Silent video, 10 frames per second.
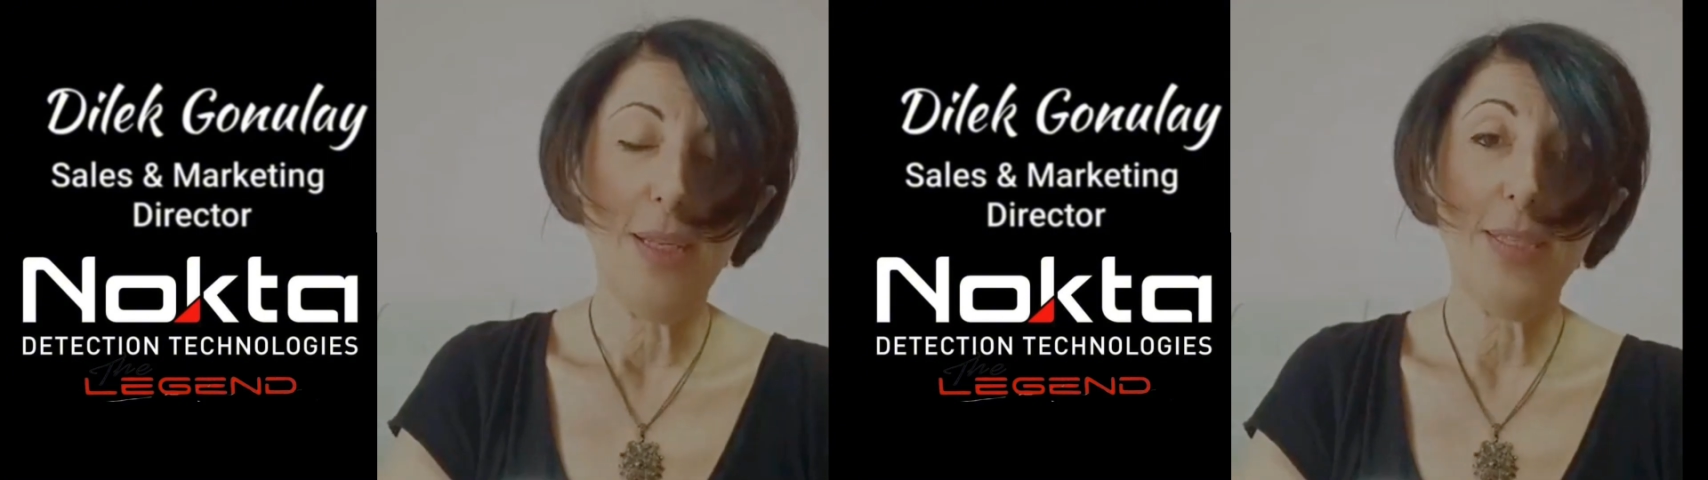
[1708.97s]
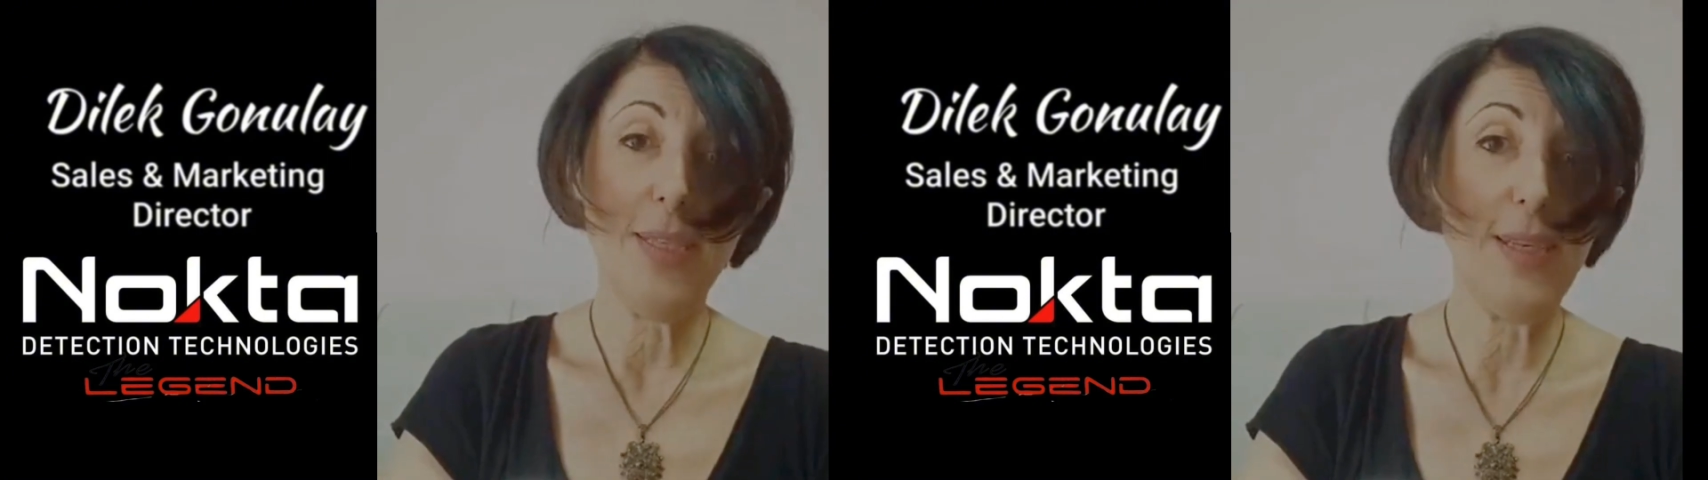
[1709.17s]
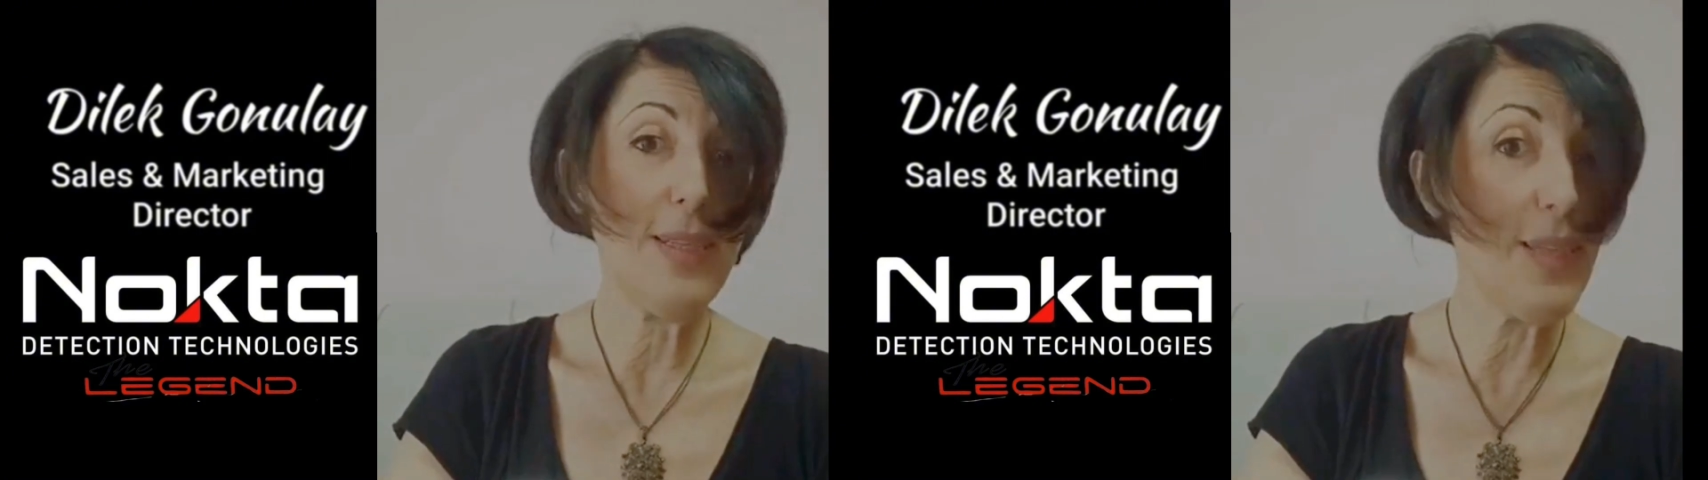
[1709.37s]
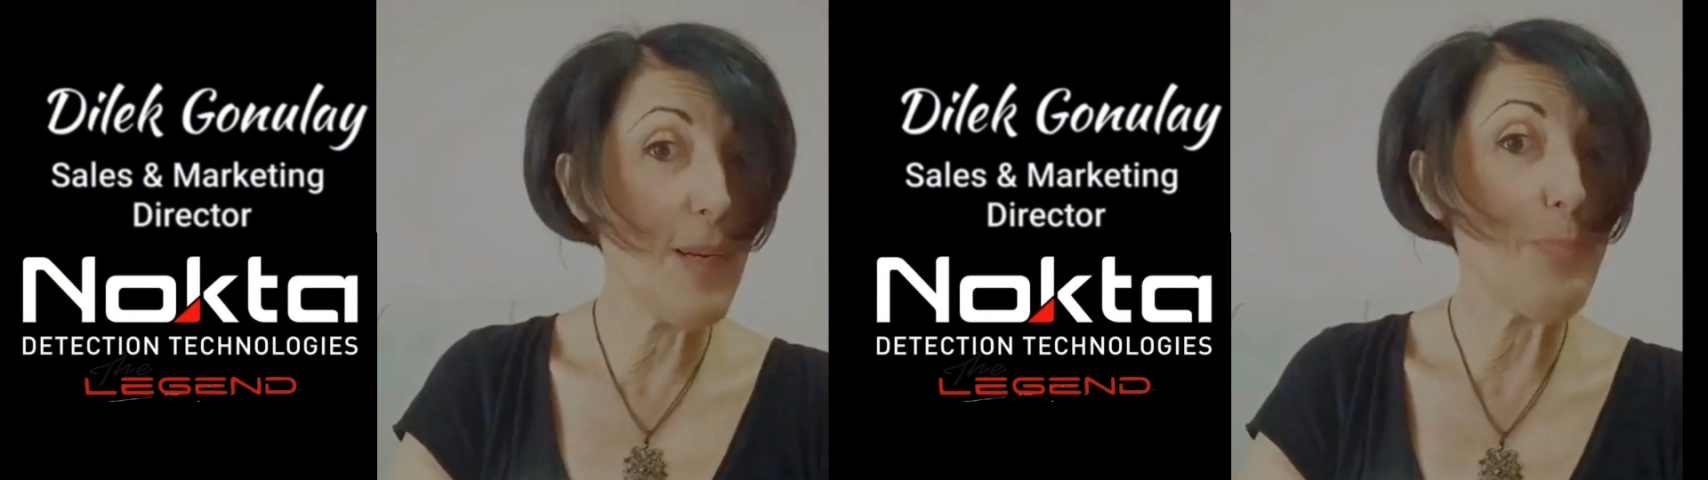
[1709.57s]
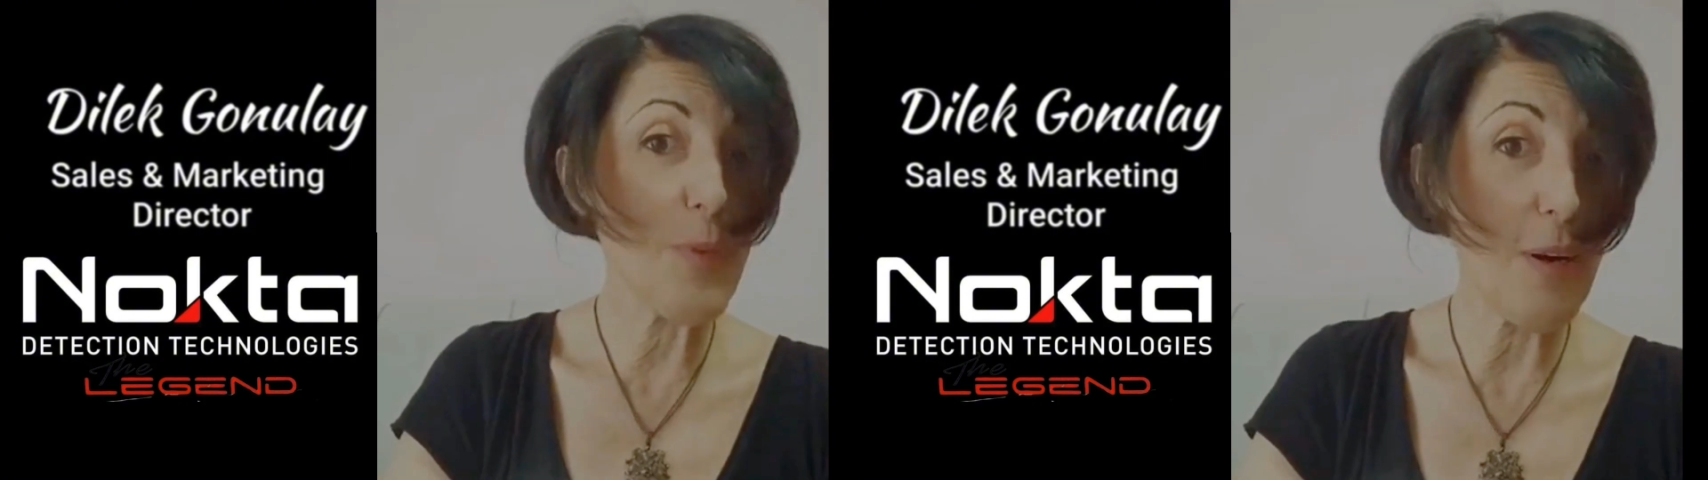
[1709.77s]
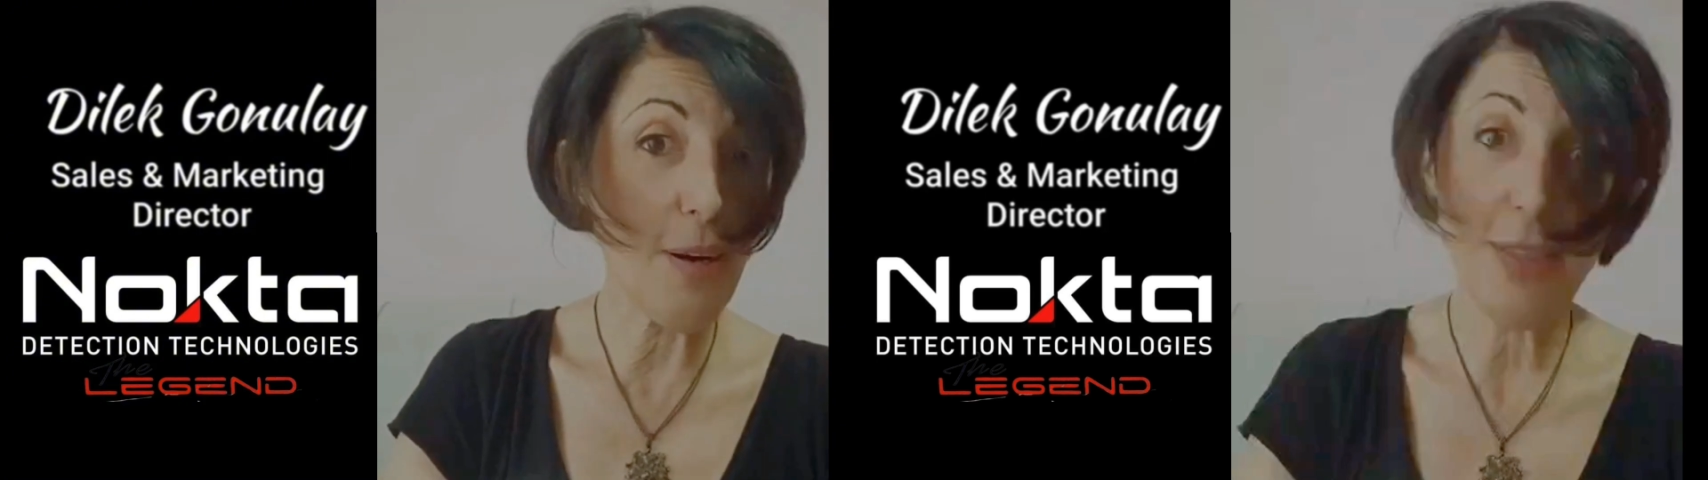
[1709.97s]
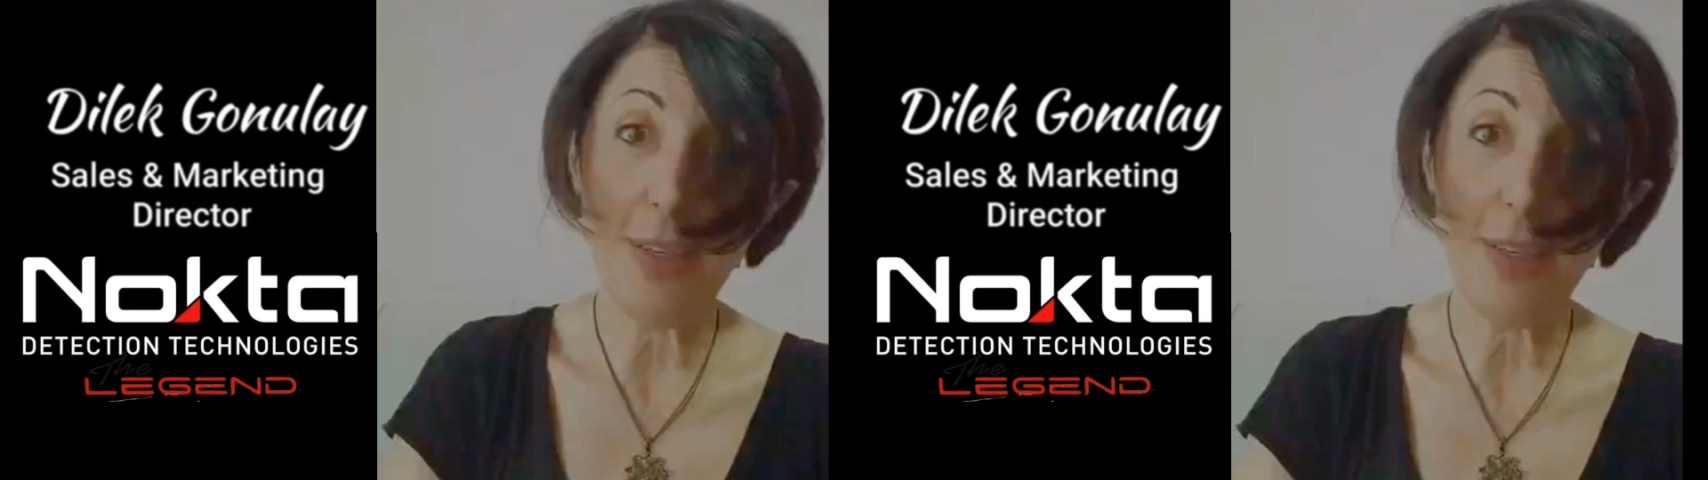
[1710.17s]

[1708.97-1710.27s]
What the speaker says: the deep target